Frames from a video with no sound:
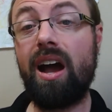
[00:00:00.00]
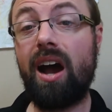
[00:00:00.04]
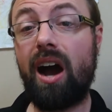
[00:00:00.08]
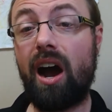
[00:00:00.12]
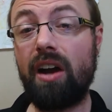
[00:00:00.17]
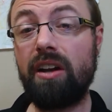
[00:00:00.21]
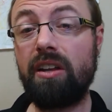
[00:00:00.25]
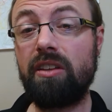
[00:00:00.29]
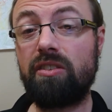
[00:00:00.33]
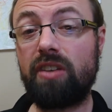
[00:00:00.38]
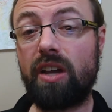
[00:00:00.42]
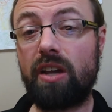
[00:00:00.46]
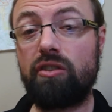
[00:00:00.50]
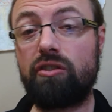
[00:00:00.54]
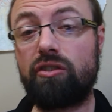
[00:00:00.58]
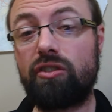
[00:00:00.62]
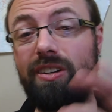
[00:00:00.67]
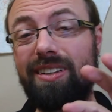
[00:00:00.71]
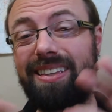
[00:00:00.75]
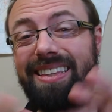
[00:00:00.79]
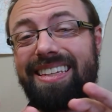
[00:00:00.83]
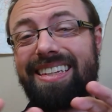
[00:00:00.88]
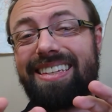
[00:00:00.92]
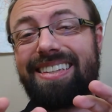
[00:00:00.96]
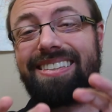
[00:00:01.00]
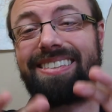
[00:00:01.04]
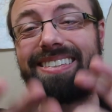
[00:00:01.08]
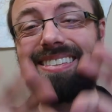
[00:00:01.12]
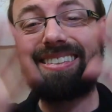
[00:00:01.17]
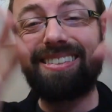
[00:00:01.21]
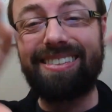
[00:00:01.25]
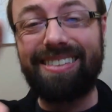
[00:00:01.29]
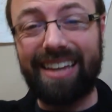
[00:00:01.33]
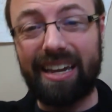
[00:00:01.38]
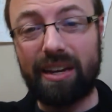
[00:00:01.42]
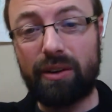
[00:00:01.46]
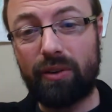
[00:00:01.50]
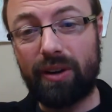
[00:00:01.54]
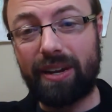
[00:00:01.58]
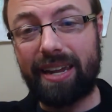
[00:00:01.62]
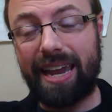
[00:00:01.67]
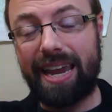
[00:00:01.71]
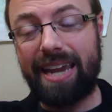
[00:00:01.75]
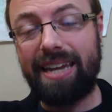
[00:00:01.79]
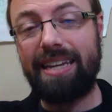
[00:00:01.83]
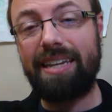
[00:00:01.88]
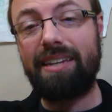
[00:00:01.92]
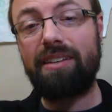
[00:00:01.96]
unintentionally
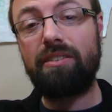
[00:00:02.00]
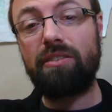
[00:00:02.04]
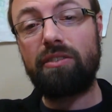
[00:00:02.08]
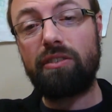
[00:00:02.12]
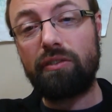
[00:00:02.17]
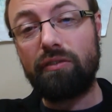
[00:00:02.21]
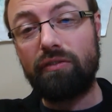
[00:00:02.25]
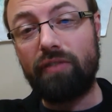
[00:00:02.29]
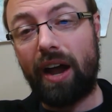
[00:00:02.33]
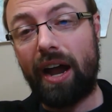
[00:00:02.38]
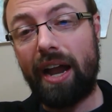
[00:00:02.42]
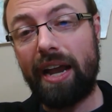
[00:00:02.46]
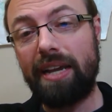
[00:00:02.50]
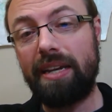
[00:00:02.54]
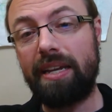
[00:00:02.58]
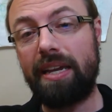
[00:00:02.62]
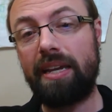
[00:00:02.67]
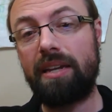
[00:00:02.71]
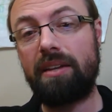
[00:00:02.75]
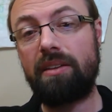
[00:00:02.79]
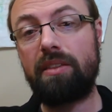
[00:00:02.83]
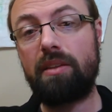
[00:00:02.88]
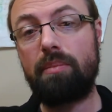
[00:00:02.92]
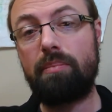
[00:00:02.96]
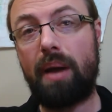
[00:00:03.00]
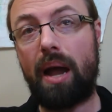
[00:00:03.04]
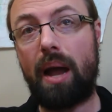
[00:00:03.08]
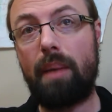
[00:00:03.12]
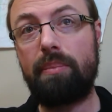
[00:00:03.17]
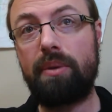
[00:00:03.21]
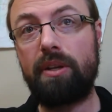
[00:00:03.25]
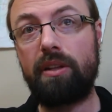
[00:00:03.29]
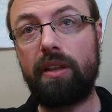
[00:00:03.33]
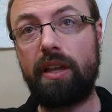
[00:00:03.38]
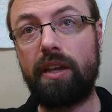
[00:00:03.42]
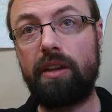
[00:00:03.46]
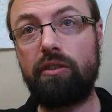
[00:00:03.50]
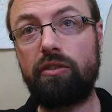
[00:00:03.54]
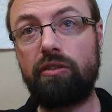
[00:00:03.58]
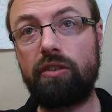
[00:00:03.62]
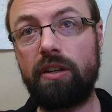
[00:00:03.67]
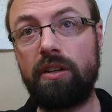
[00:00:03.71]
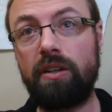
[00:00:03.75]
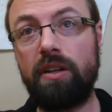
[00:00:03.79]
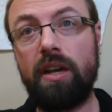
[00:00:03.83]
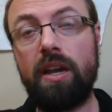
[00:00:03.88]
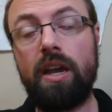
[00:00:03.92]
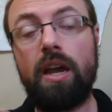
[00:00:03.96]
segregating, dividing the
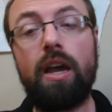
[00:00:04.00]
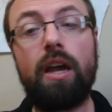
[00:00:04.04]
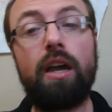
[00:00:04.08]
population,